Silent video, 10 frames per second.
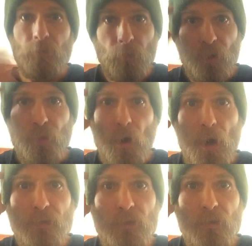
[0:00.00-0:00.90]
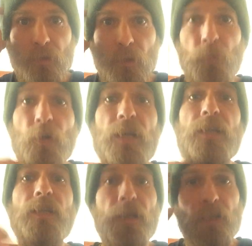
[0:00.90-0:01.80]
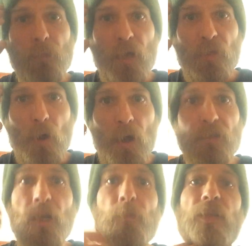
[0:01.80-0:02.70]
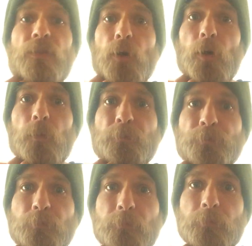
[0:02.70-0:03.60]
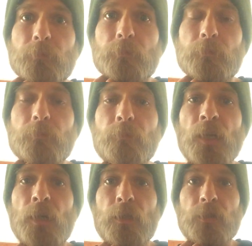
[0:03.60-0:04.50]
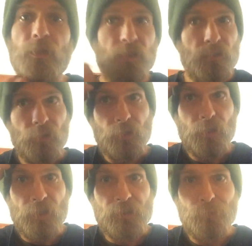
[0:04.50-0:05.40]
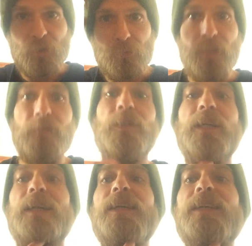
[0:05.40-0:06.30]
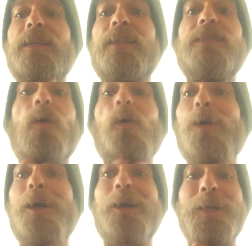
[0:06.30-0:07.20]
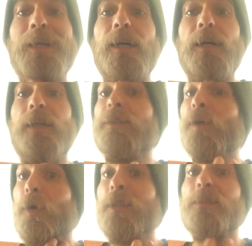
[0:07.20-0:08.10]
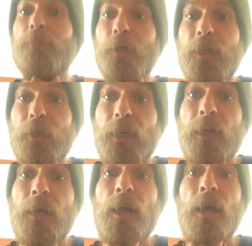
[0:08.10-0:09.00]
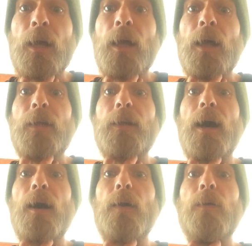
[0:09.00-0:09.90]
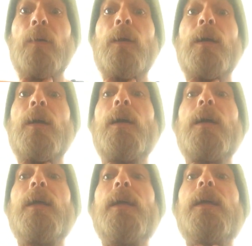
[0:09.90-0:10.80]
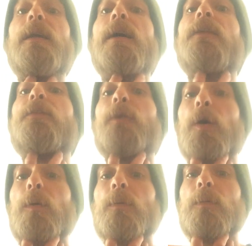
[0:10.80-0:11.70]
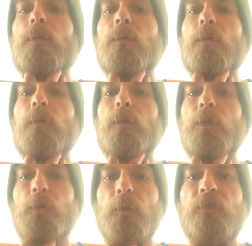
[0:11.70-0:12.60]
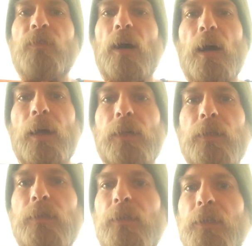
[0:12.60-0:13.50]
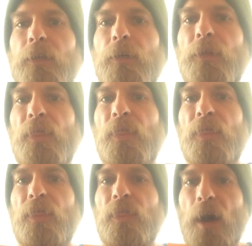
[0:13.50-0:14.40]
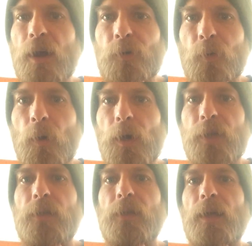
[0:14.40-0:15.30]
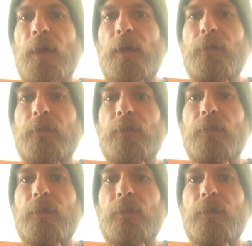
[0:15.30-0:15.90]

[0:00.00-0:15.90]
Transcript: my thoughts. I'm radiating my thoughts out my throat. So there's another connection between, we're getting into this whole area in Taurus and Mercury. Now, in our throat, you will find your thyroid gland,